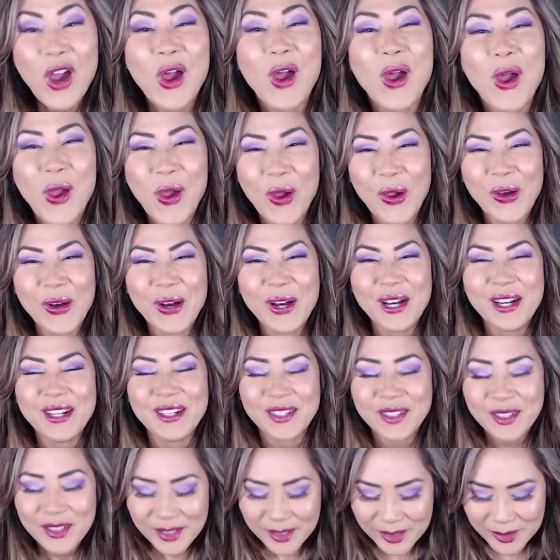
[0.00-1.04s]
The
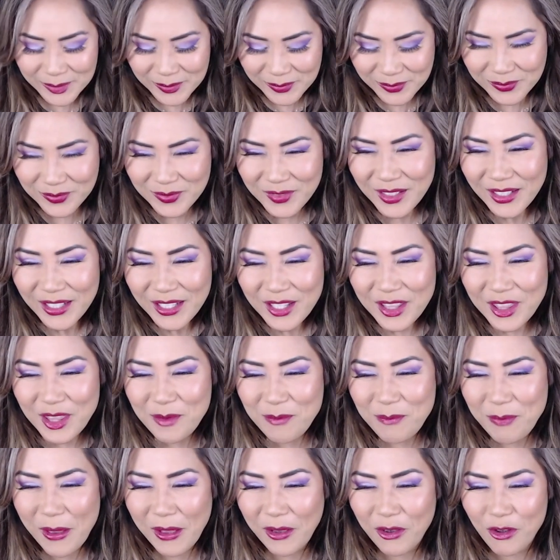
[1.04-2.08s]

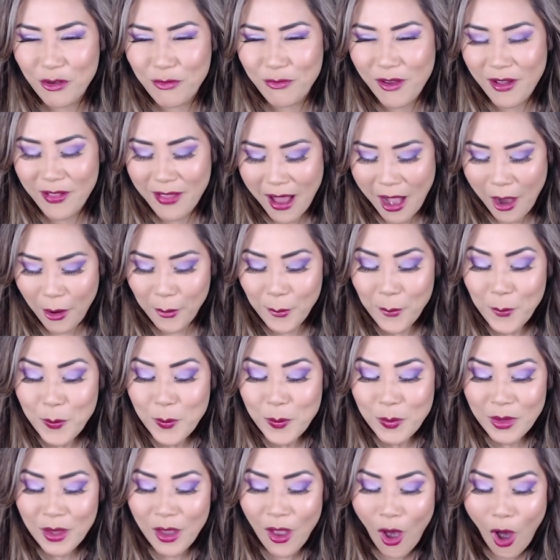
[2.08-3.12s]
pickle fell out.
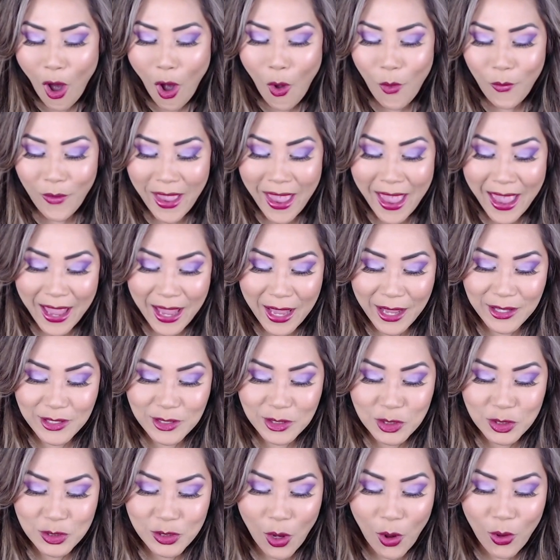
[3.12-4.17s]
Okay,
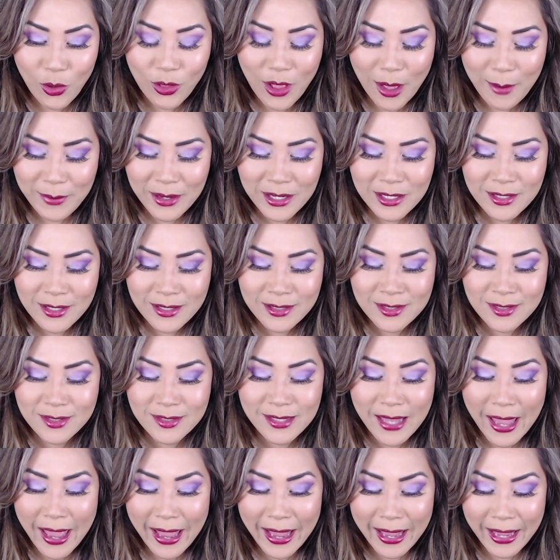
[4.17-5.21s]
so let me just
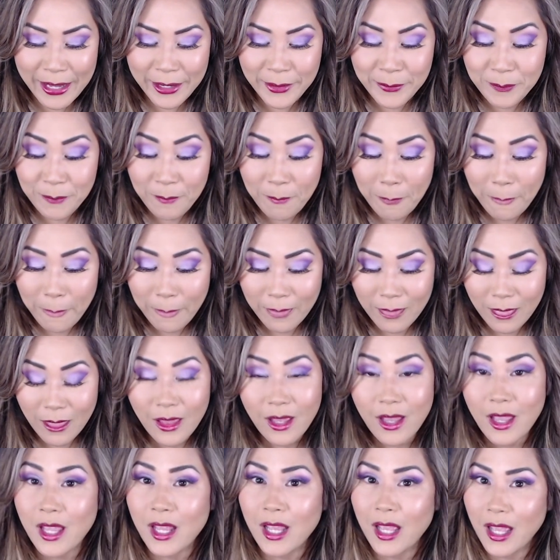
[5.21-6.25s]
say,
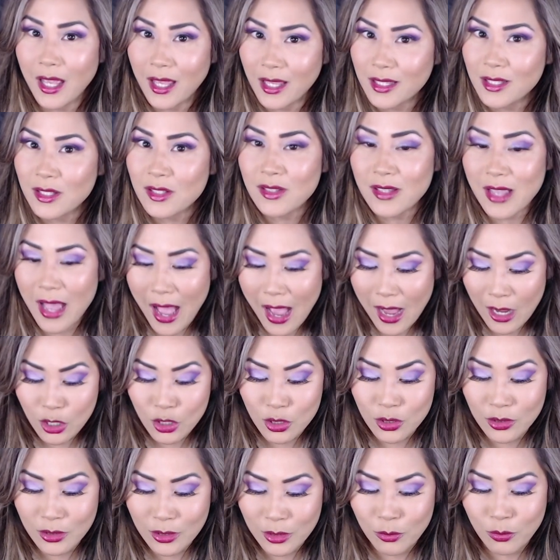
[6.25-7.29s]
it is
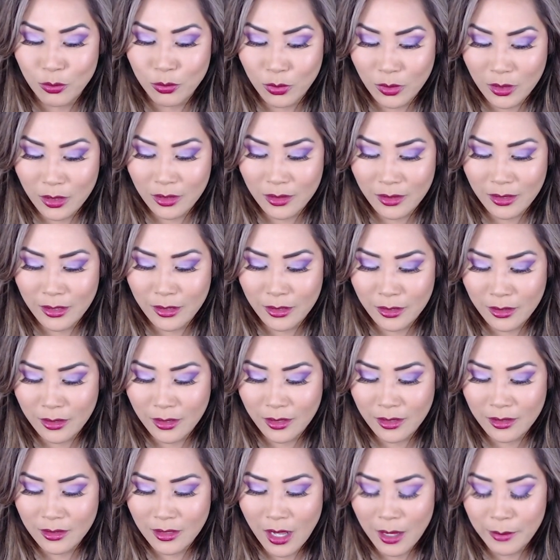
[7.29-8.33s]
actually really
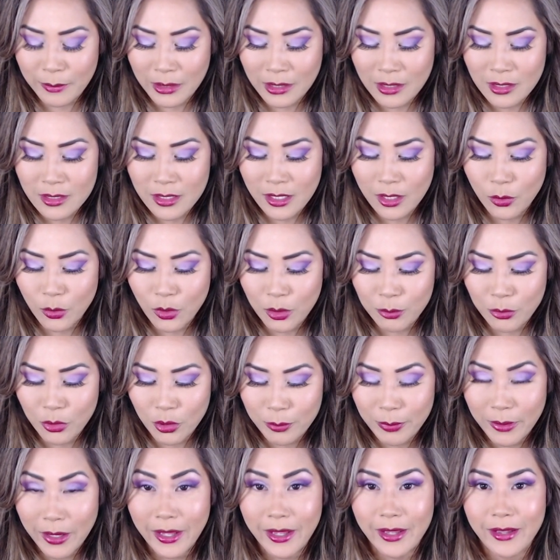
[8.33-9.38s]
good. I'm gonna take one more
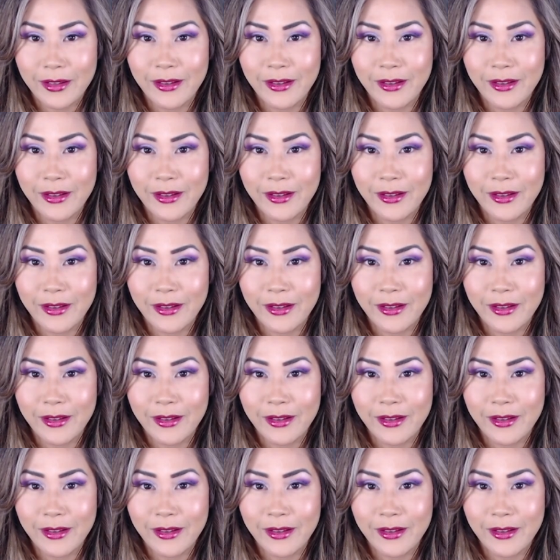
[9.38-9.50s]
bite.